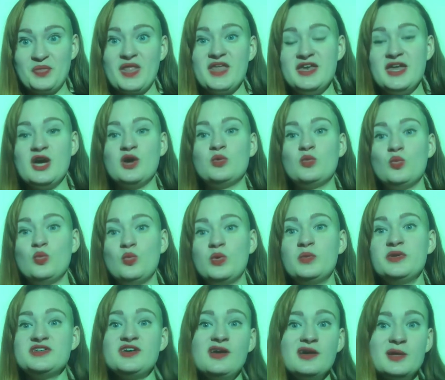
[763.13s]
Now, when
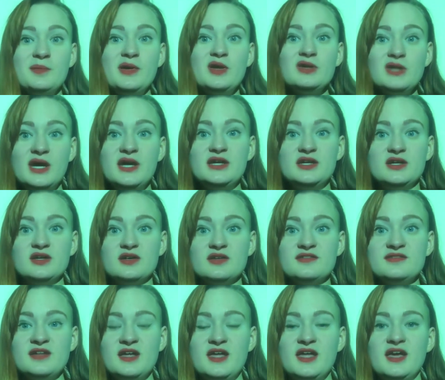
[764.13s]
we talk about light
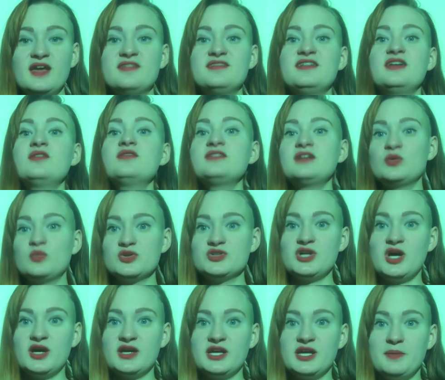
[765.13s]
years, it sounds like we're
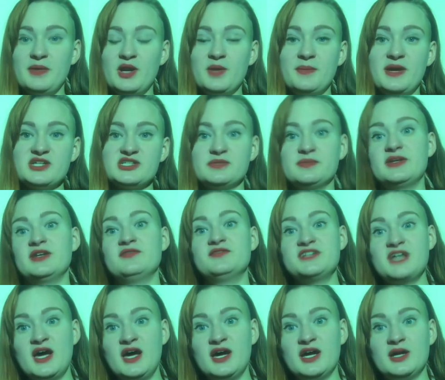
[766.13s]
talking about a measurement of
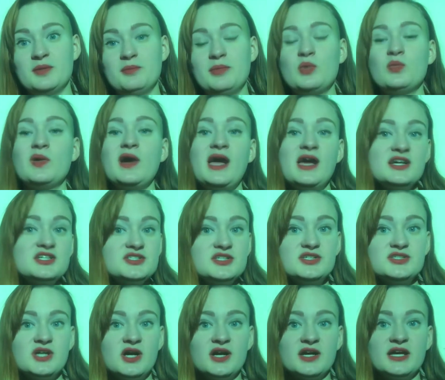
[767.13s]
time, but we're actually
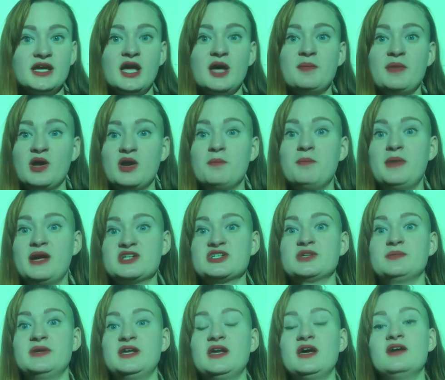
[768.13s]
talking about a
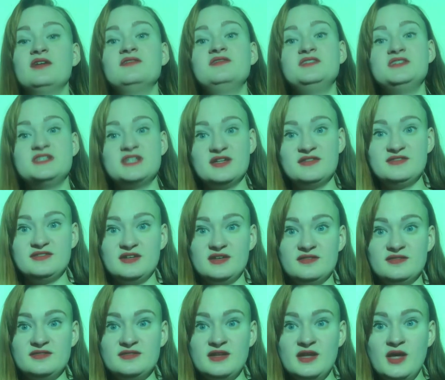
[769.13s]
measurement of
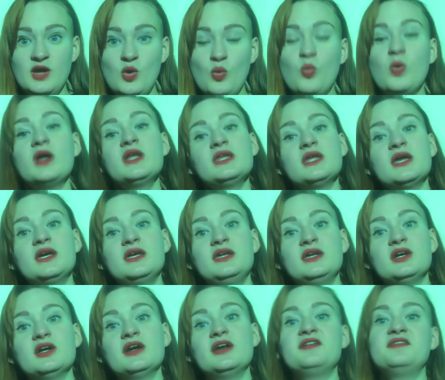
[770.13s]
distance. 1 light
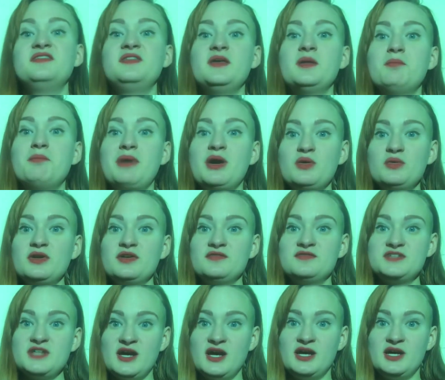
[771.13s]
year is the amount of
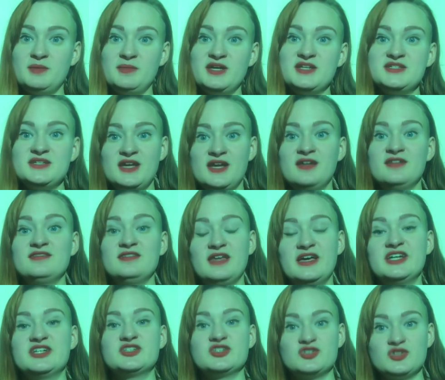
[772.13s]
time it takes
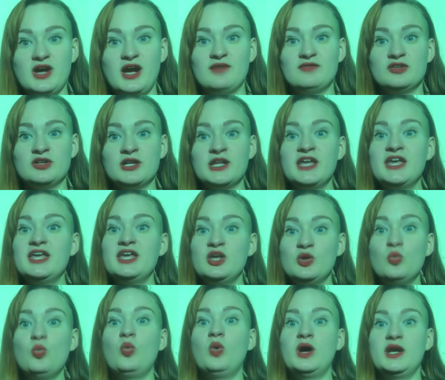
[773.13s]
light to travel
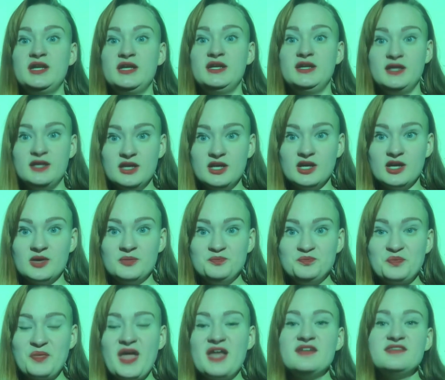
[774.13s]
in 1 year,
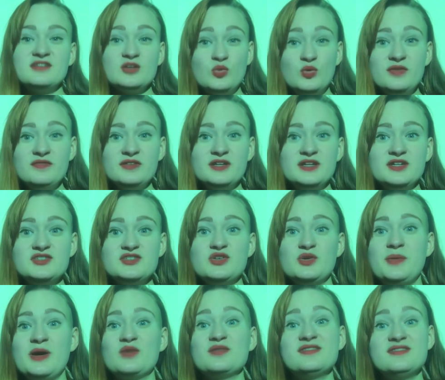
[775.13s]
and it's equivalent to
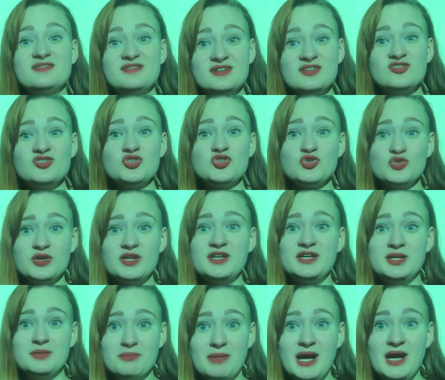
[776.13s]
about 6
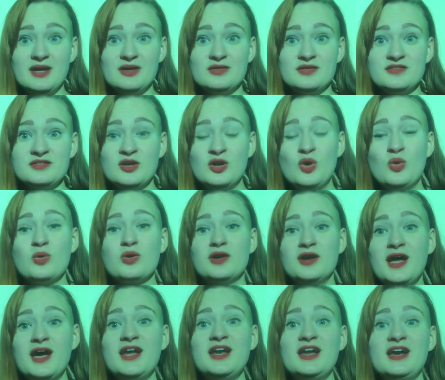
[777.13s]
trillion miles, or
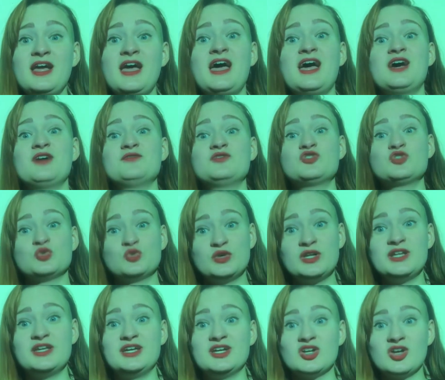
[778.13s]
9.5
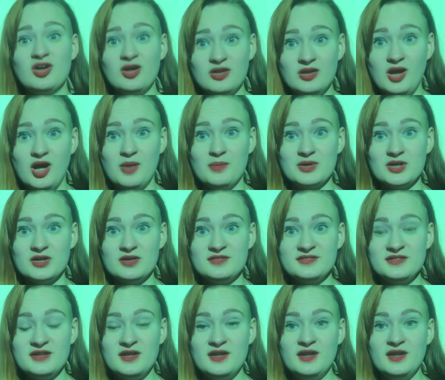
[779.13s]
trillion
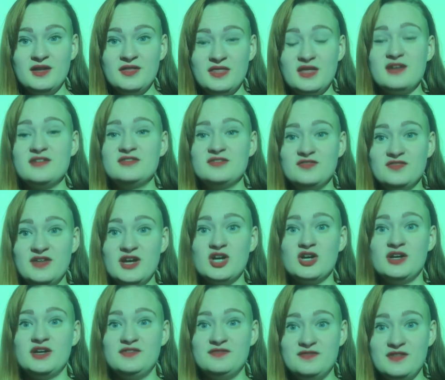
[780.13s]
kilometers. That is a
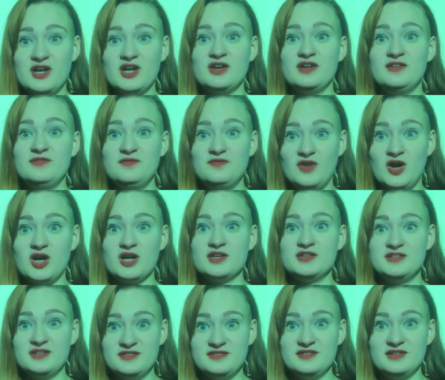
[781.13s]
very, very far
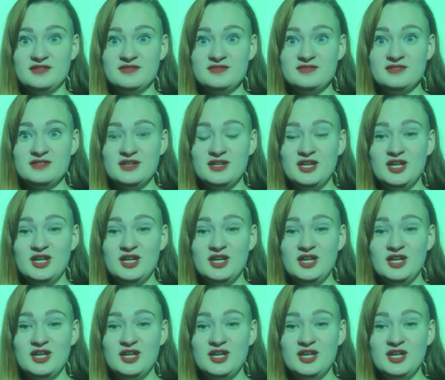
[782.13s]
distance.